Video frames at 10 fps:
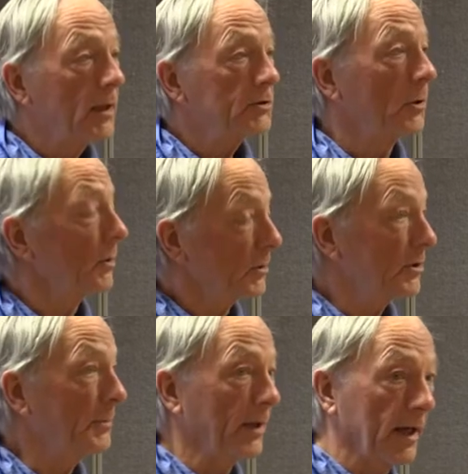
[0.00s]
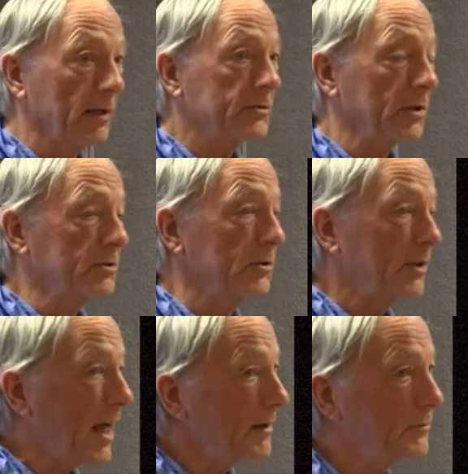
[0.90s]
So something else that's just
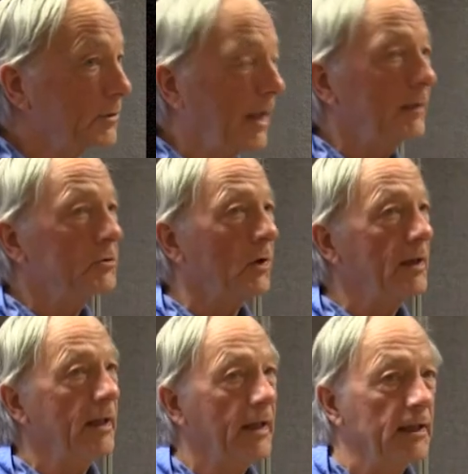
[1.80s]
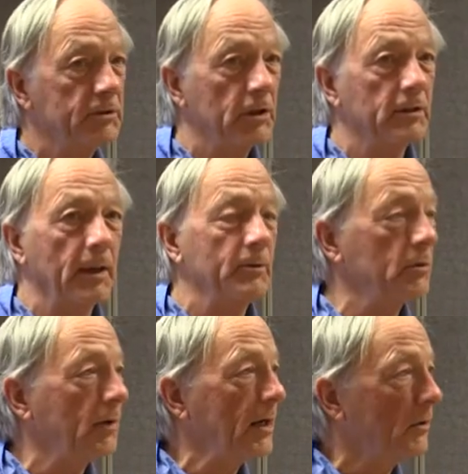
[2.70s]
kind of starting to catch on. I'm going to
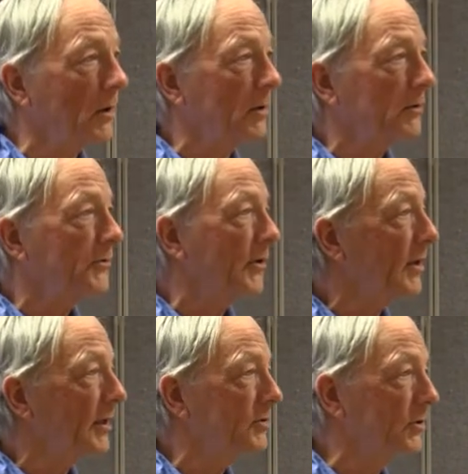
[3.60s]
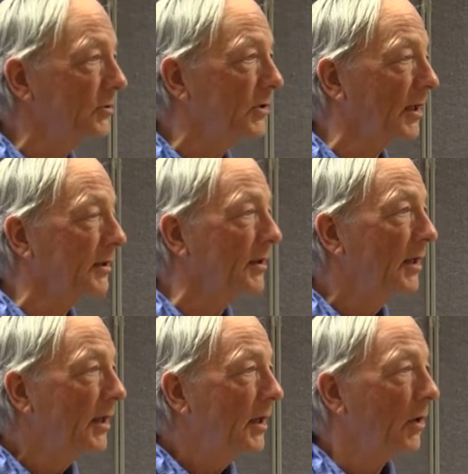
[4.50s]
write an article for the next newsletter
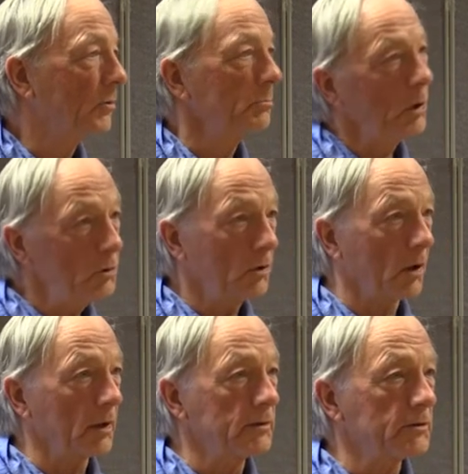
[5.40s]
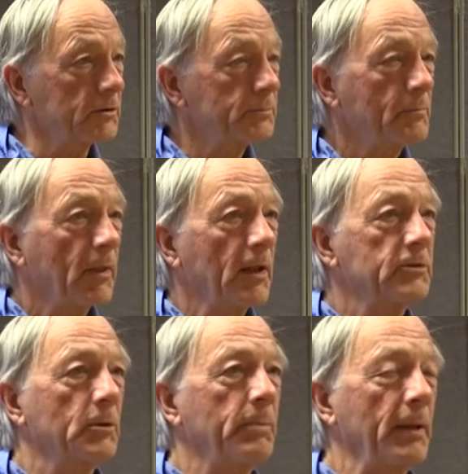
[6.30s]
on moon gardens.
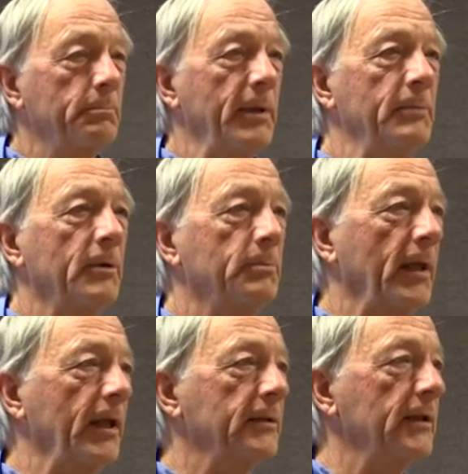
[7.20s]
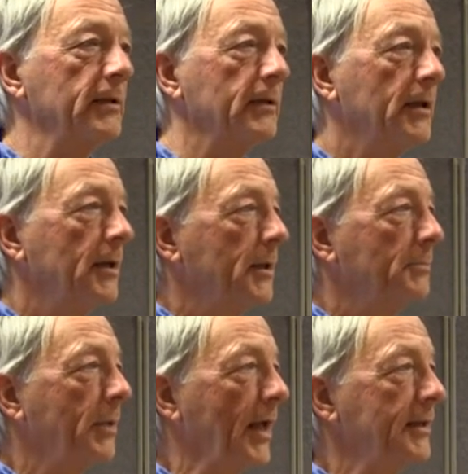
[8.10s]
So people planting,
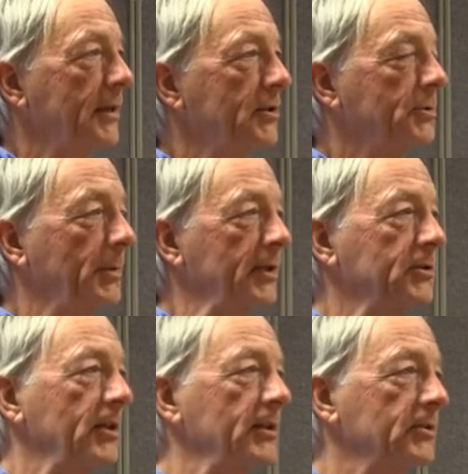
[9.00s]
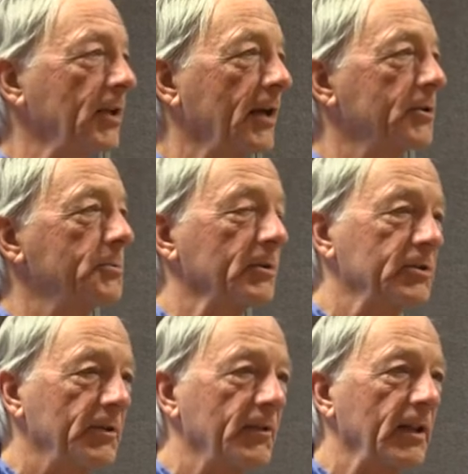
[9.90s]
planting species that are
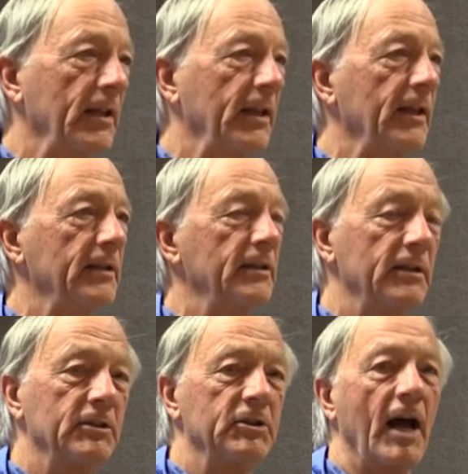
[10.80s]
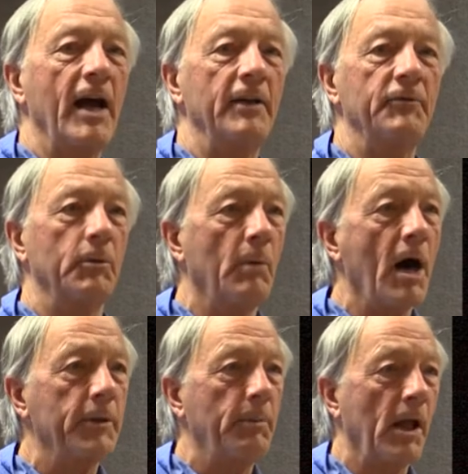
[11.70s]
specifically designed for
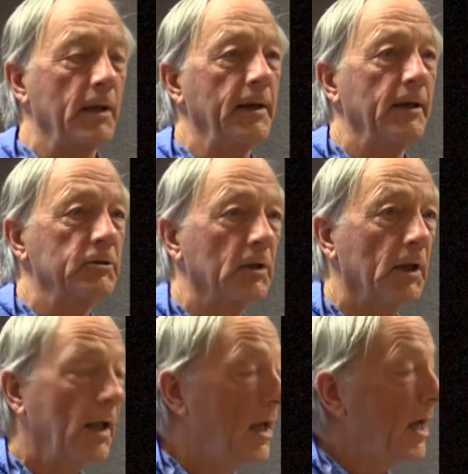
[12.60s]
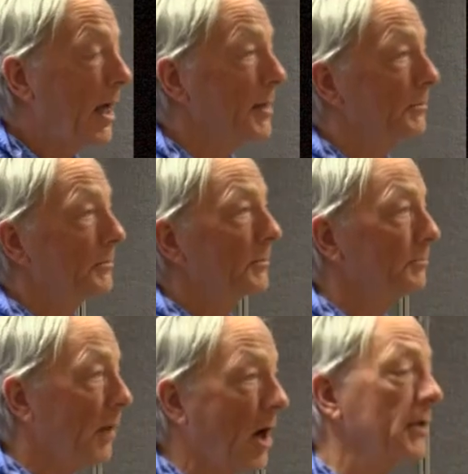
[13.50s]
moth pollination. And
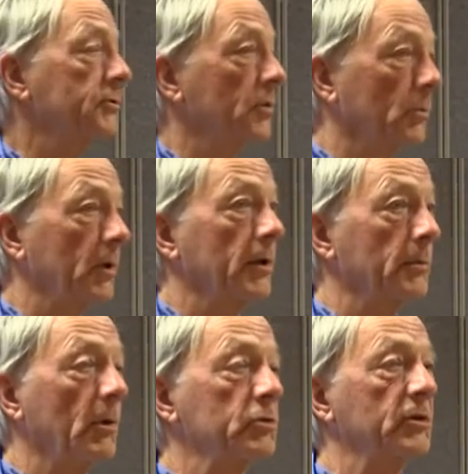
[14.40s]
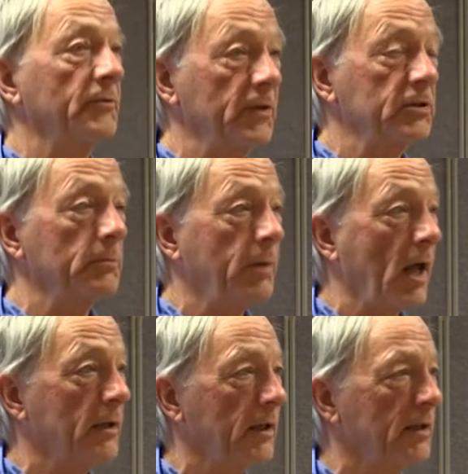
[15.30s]
moths are one of the most efficient
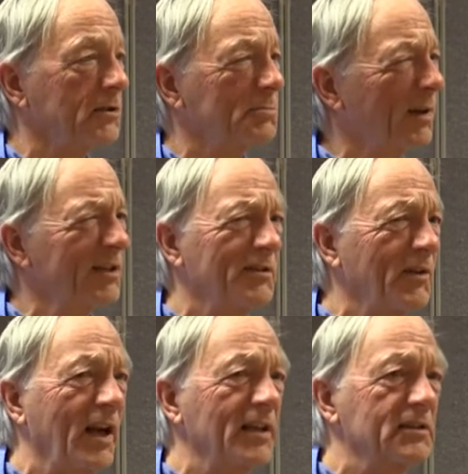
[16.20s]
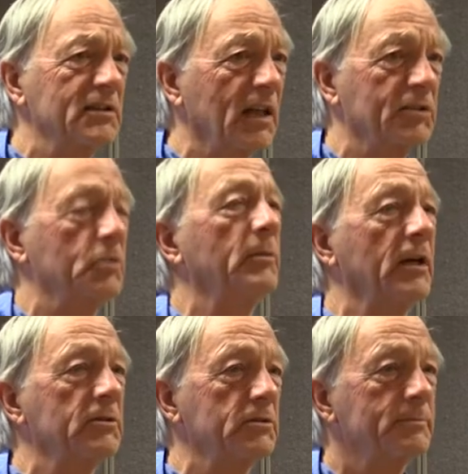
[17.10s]
pollinators. Butterflies, not so
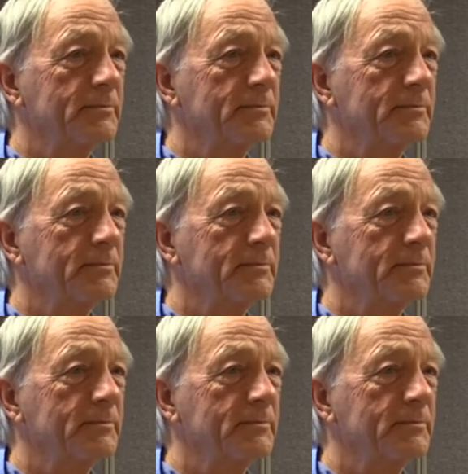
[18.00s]
much.